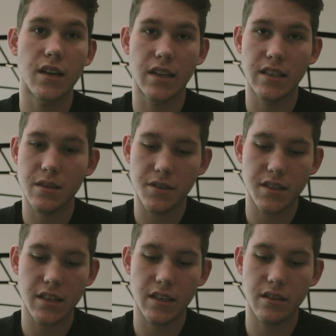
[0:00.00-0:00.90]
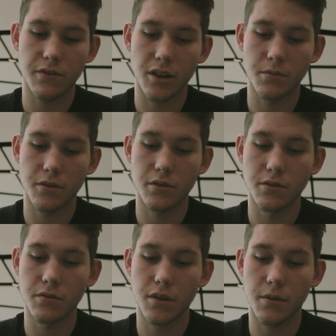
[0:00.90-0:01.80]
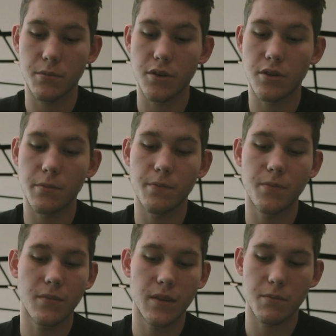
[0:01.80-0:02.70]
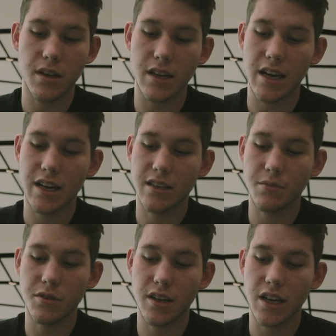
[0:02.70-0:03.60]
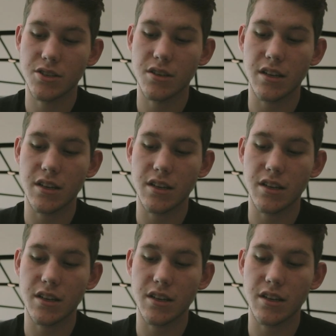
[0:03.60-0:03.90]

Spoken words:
and intimacy developed through computer-mediated communication